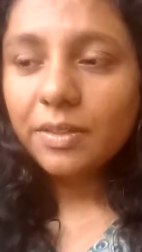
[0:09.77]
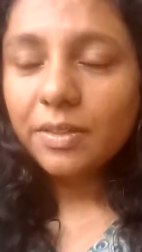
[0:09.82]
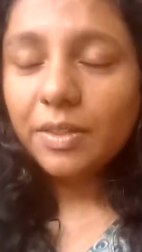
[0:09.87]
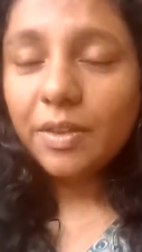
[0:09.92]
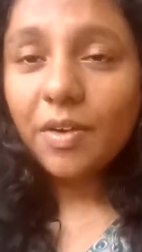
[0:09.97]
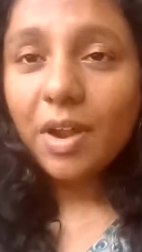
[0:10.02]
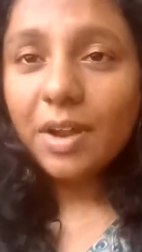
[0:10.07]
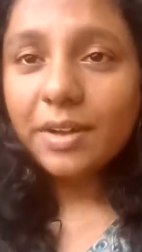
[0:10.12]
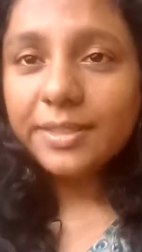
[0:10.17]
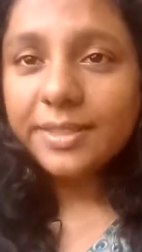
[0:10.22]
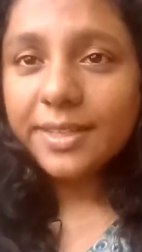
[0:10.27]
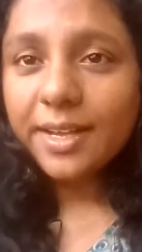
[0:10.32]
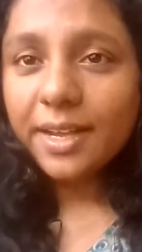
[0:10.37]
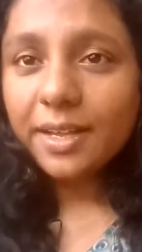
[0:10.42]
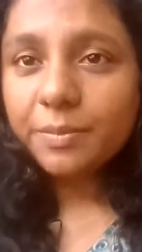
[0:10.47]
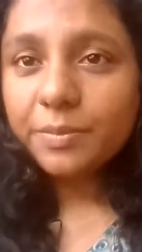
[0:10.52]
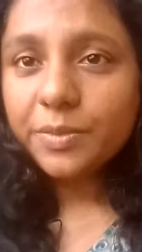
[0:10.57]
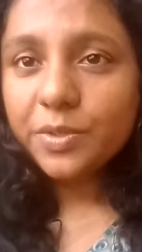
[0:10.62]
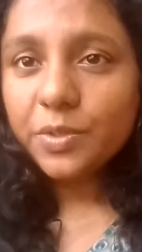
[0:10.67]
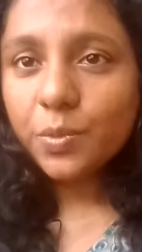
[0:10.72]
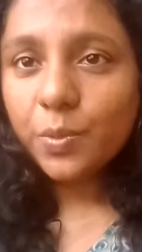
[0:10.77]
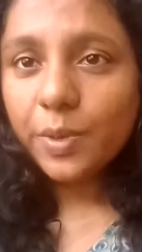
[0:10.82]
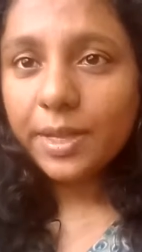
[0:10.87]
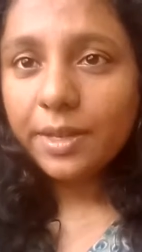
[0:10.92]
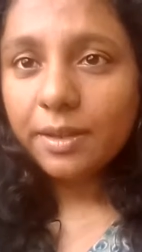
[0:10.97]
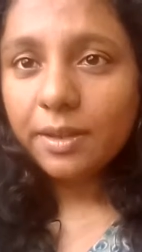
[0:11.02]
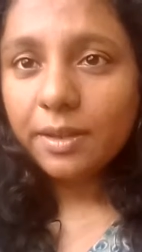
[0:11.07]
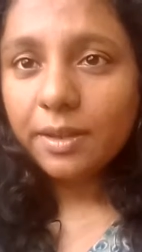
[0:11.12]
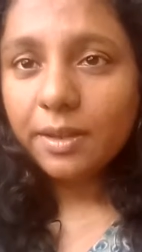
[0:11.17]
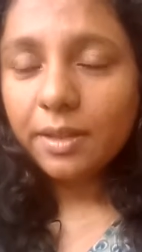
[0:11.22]
there are times
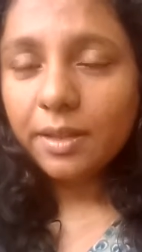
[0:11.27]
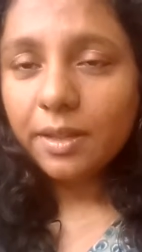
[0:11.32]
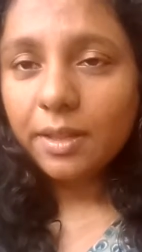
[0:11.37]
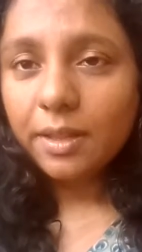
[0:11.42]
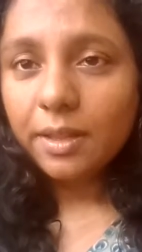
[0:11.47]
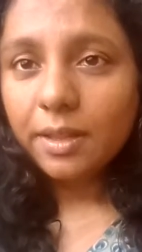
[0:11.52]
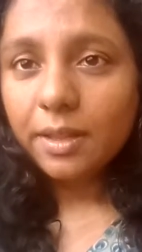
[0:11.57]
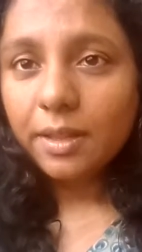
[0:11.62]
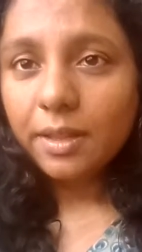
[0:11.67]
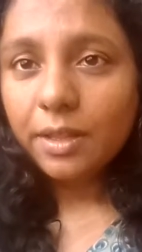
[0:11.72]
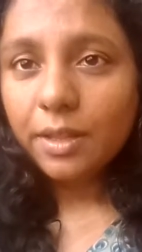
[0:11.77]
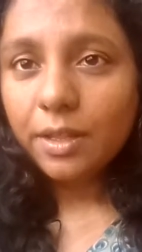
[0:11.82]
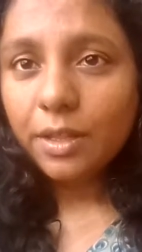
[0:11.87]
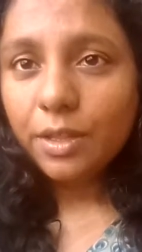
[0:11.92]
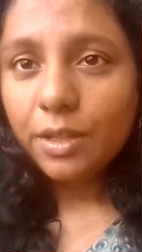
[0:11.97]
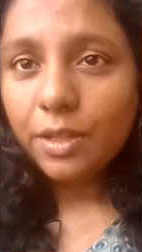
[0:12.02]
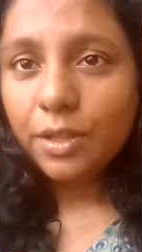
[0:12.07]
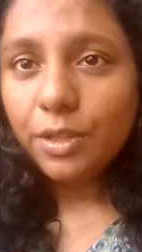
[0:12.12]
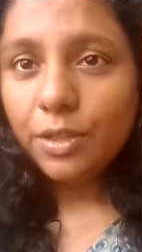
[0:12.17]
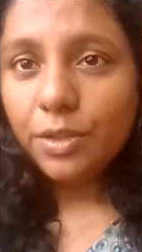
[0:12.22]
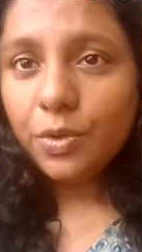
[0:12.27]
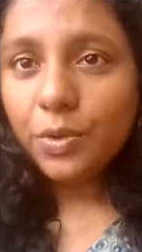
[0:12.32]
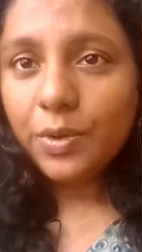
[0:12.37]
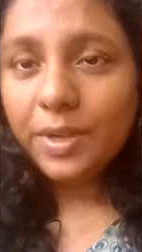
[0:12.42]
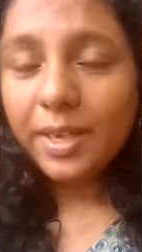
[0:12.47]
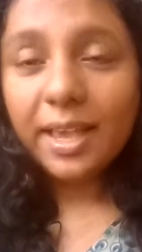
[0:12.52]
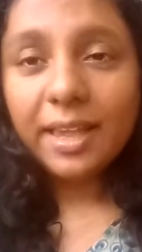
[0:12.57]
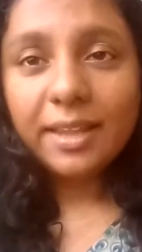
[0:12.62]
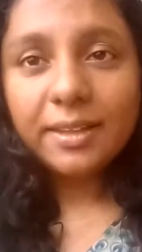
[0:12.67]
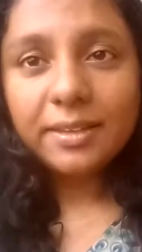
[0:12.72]
when you
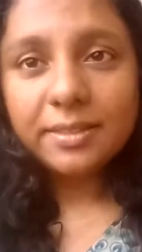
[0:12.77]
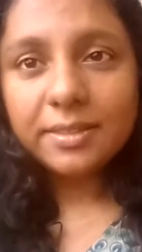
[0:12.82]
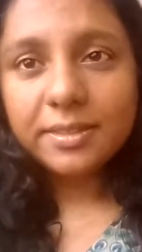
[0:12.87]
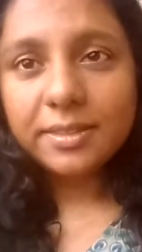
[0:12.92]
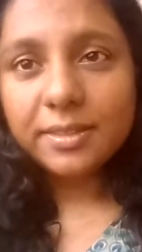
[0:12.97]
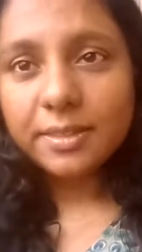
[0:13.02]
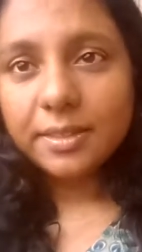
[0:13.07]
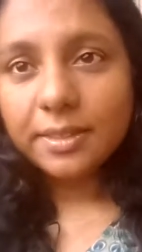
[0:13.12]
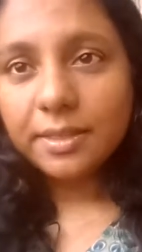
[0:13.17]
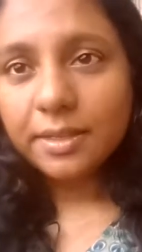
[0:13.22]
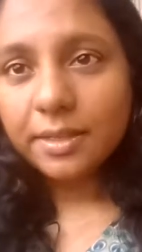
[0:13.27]
can't